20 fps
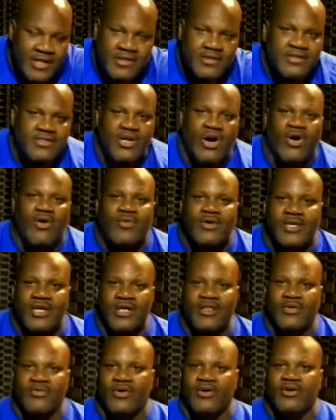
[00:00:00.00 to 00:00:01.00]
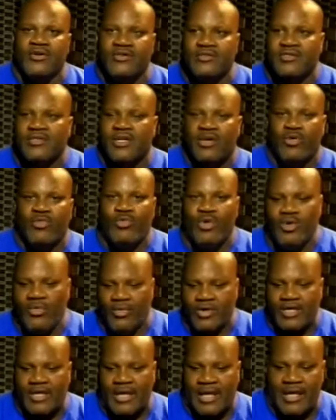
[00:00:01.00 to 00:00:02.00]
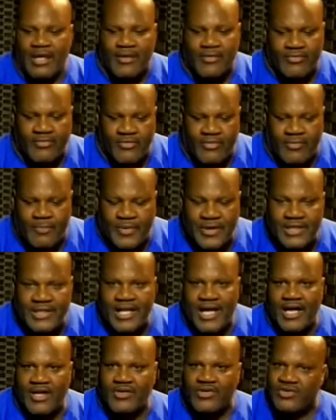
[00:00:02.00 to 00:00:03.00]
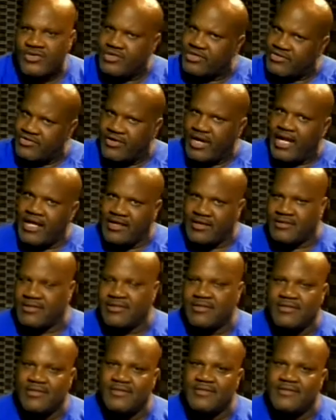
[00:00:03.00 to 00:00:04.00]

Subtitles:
So in other words, we want to put down your strengths.